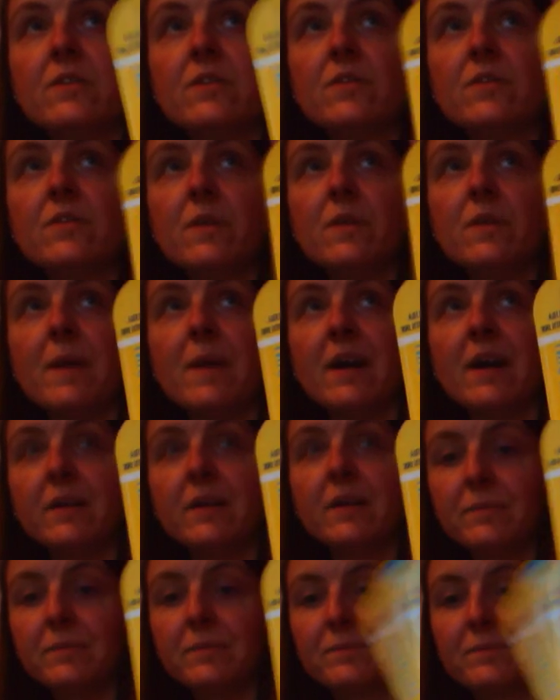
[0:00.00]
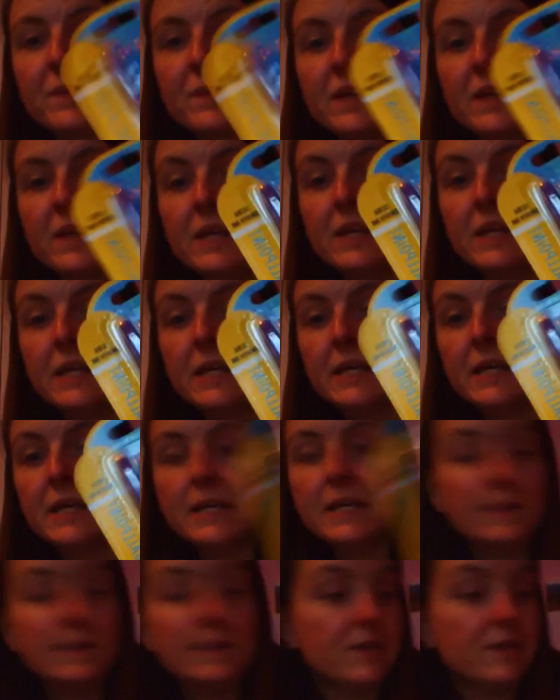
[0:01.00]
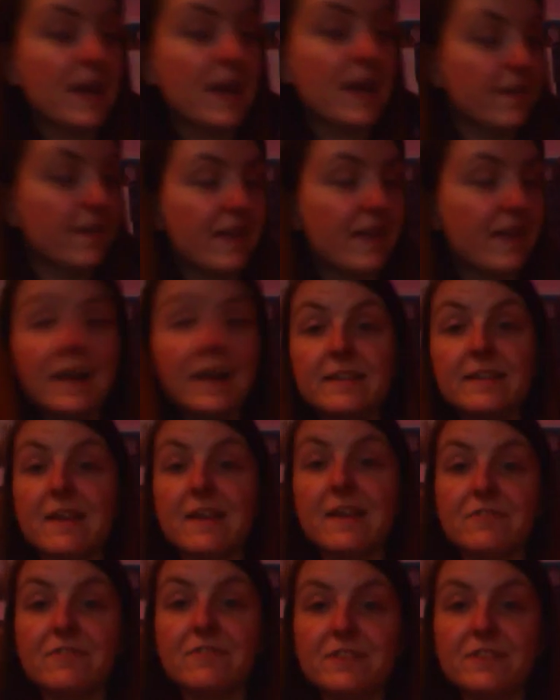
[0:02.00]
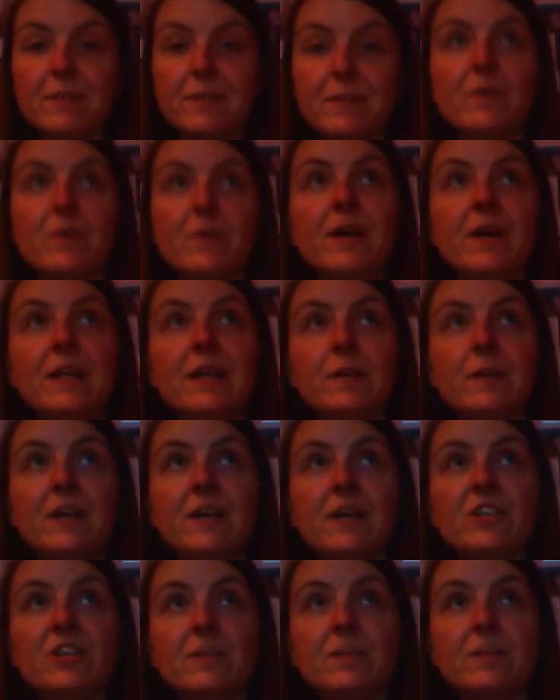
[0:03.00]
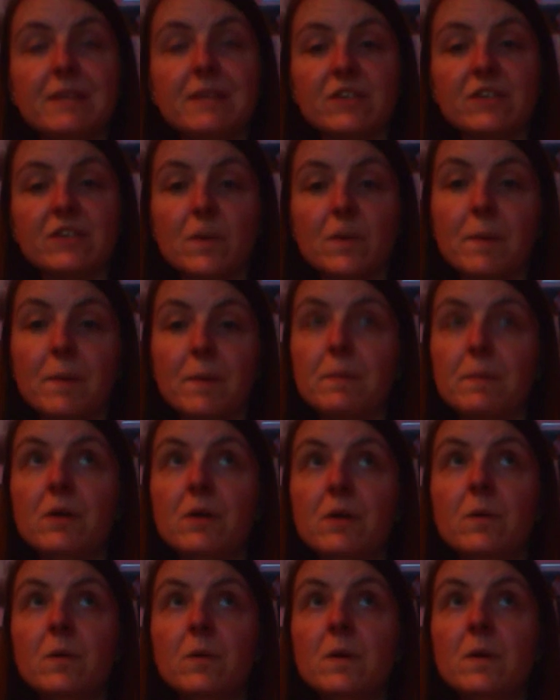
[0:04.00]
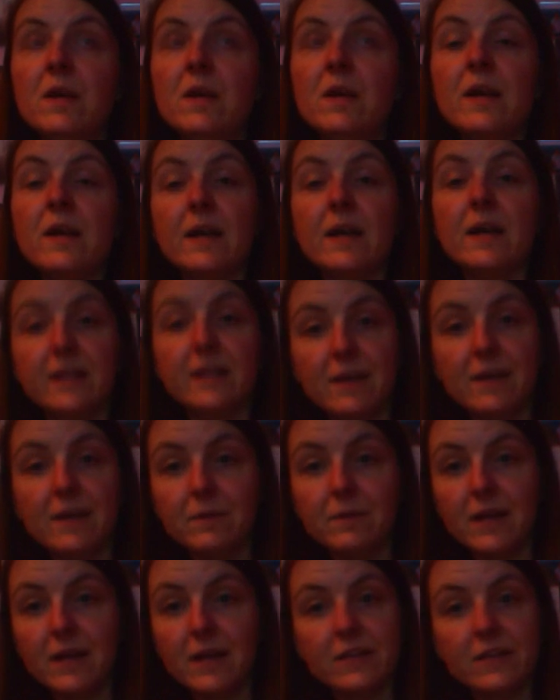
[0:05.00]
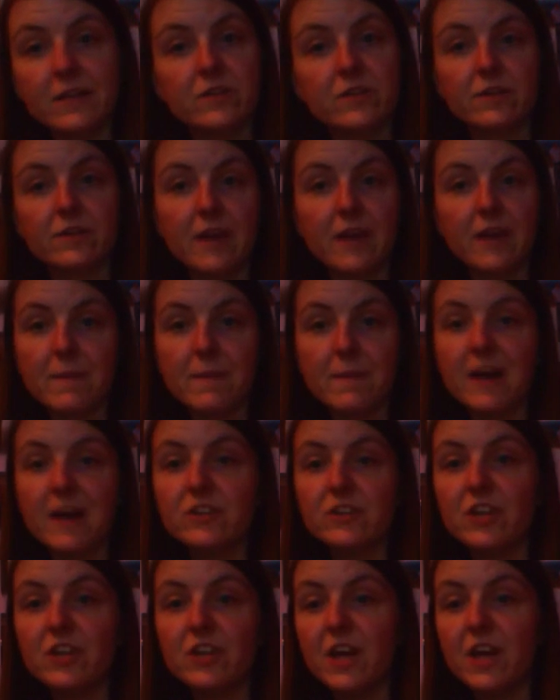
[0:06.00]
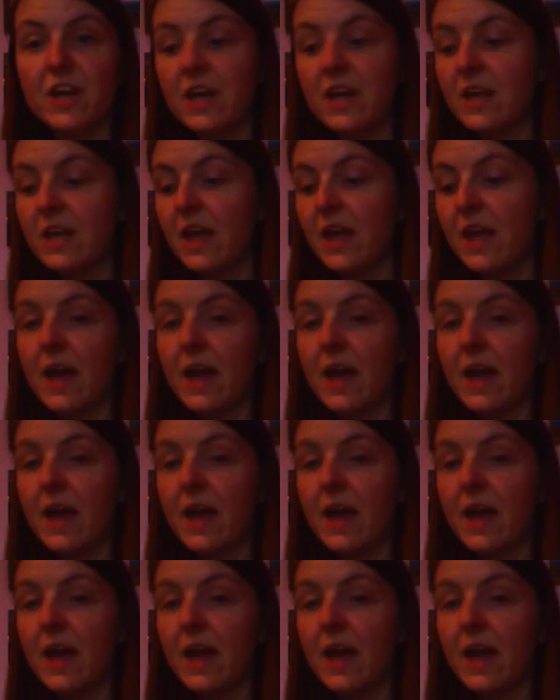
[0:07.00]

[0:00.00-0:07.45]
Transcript: So they were. So yeah, that is everything I bought. Any questions, please comment below, and I will get back to you.